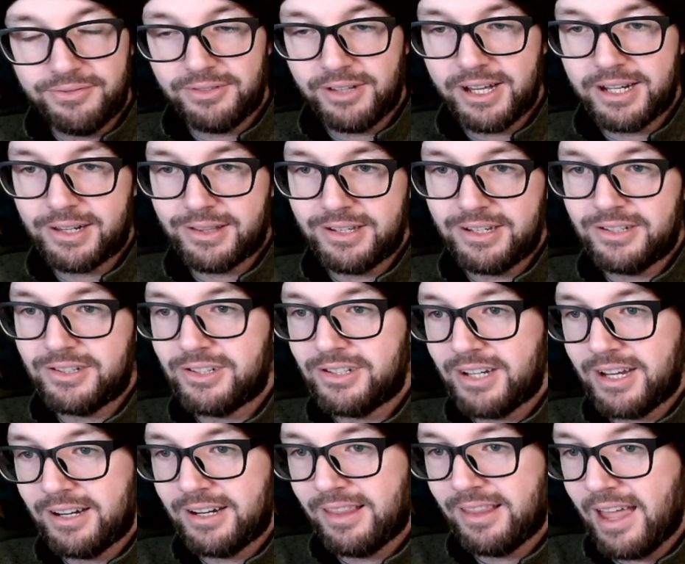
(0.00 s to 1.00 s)
like this.
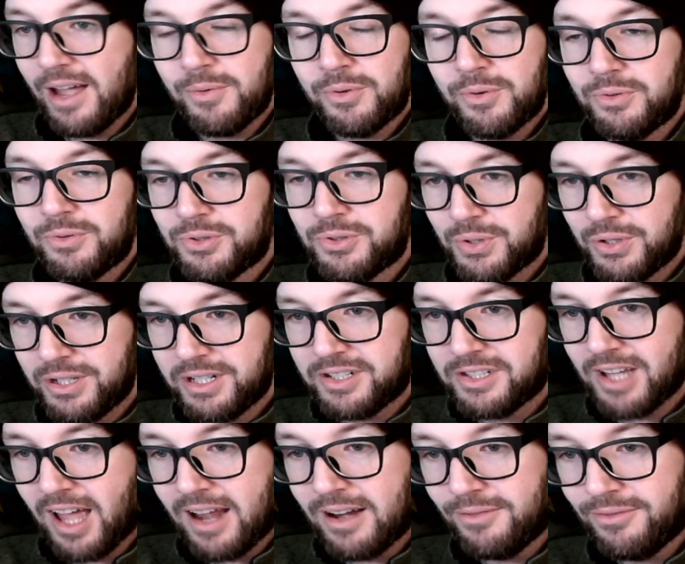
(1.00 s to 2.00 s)
And that one was really
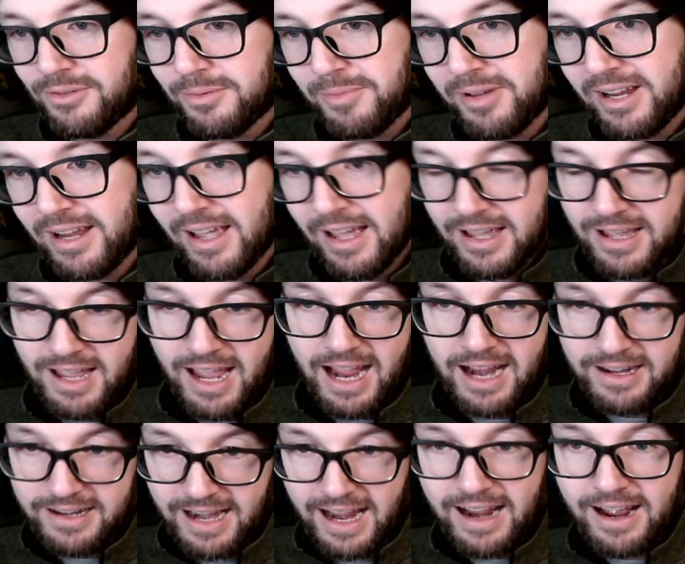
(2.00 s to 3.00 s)
exciting for me.
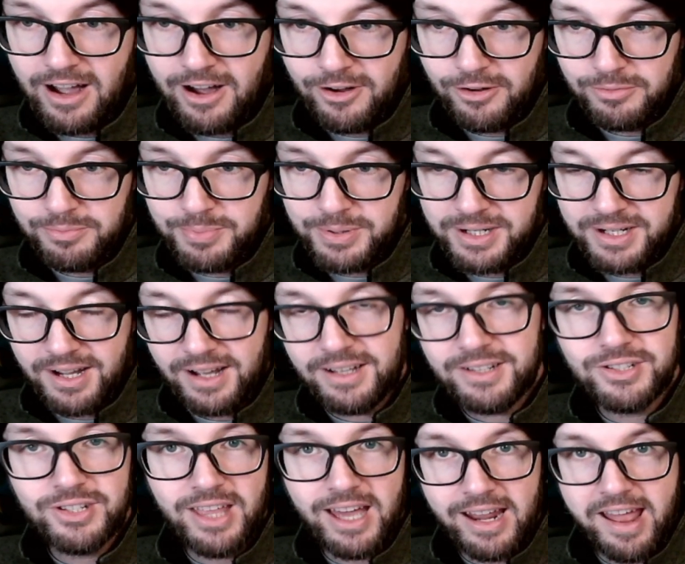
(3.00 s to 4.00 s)
And now,
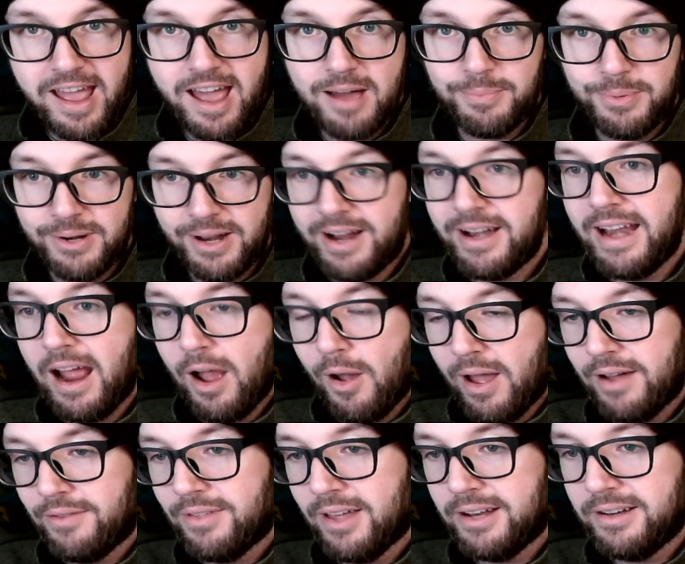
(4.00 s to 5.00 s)
because that happened, I now
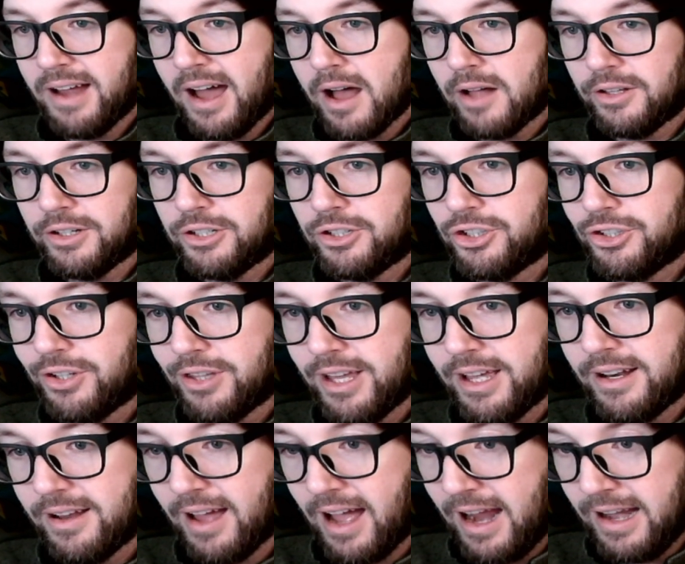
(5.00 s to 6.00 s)
have that knowledge
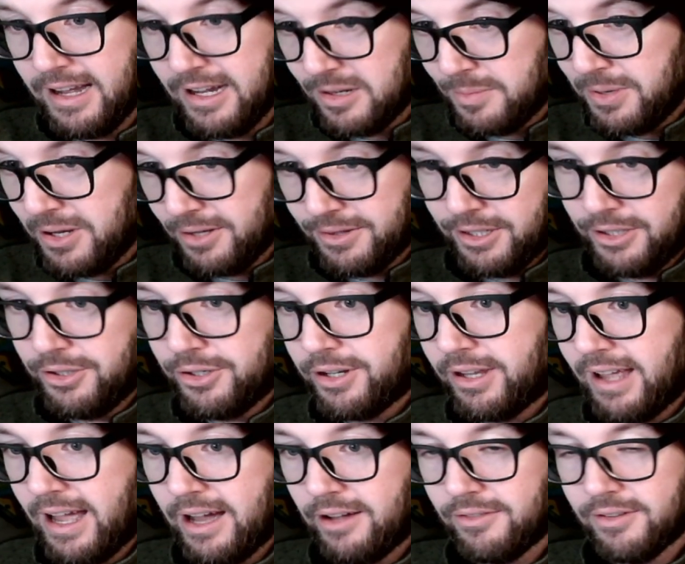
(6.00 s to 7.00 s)
that I need to be on the
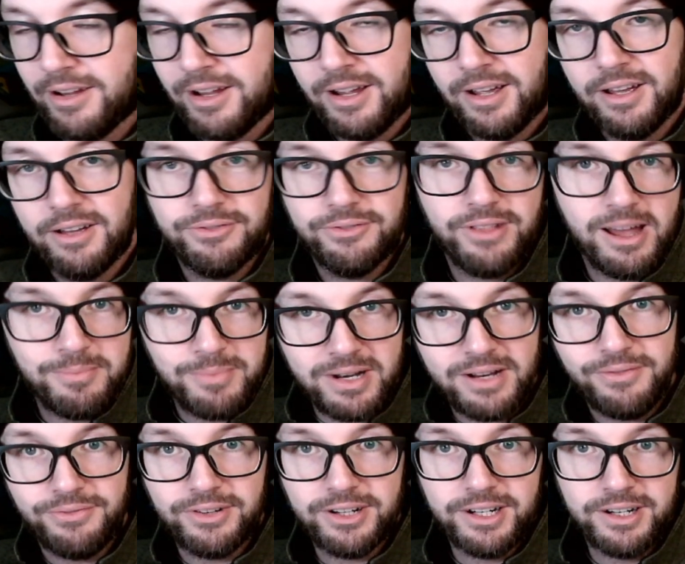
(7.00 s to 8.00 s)
lookout for that
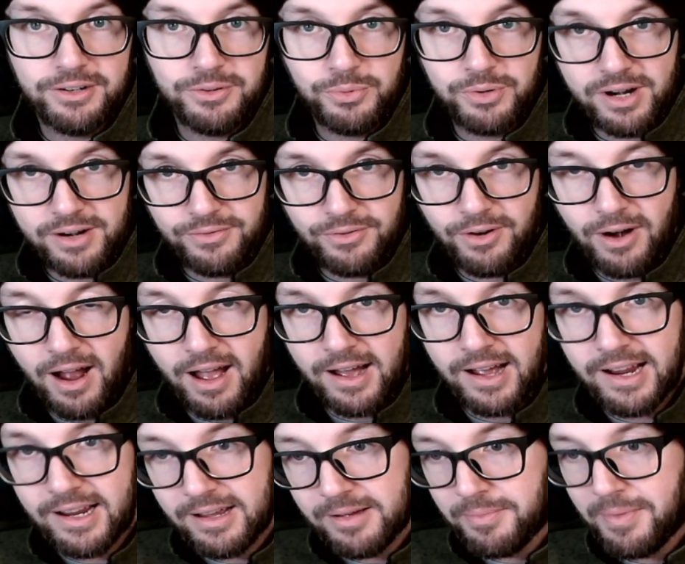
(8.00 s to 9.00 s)
minifigure whenever
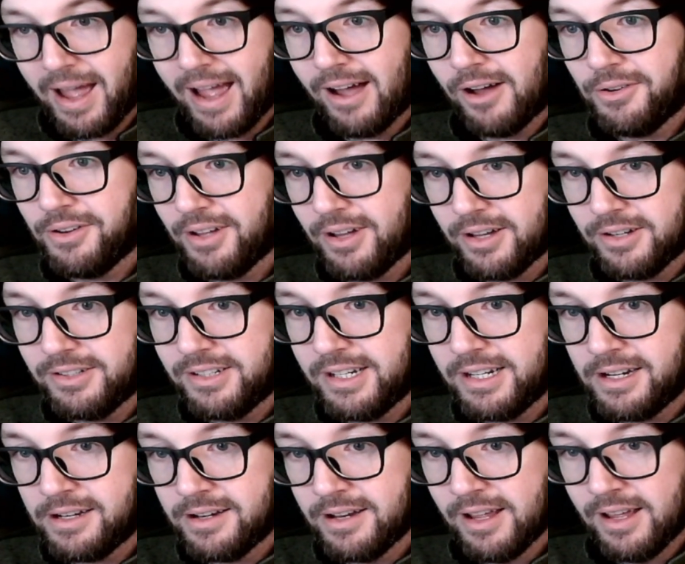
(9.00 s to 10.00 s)
I am out
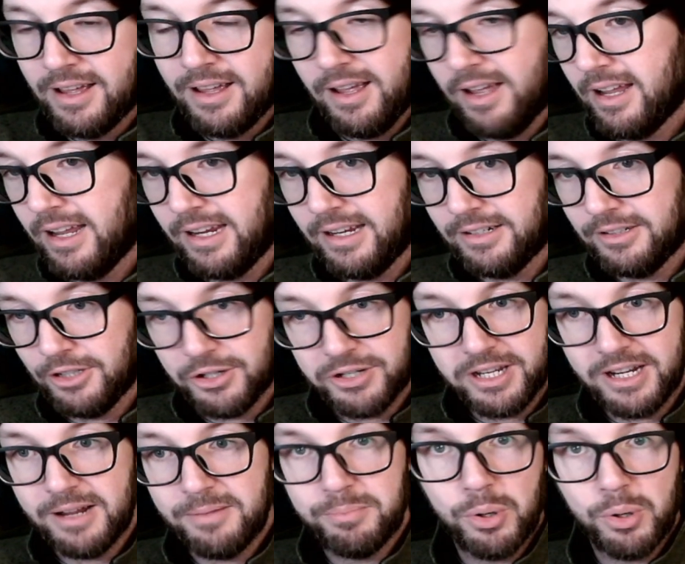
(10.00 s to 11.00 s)
hunting and
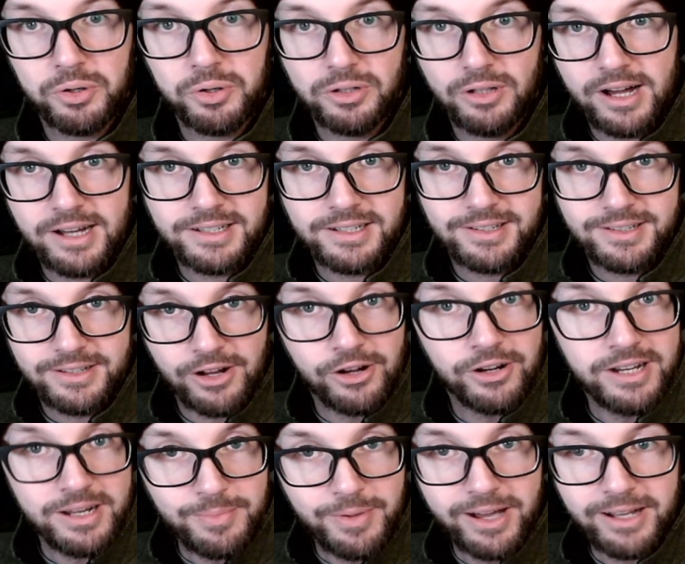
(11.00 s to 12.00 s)
looking at bulk lots
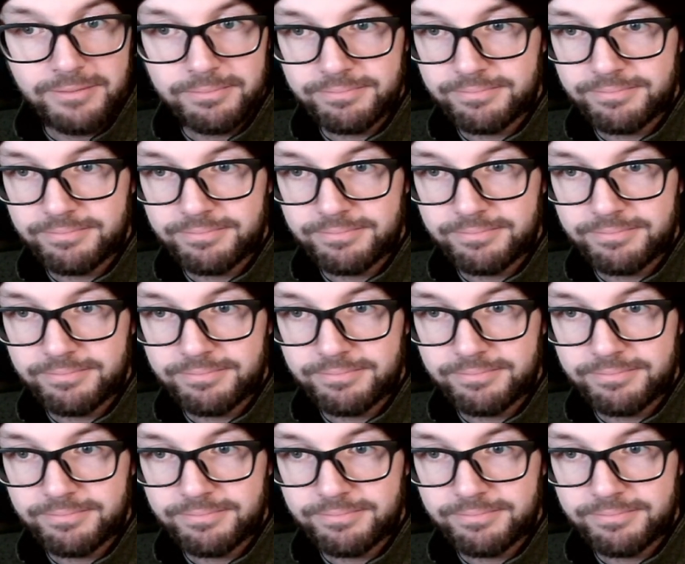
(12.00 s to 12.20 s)
on eBay.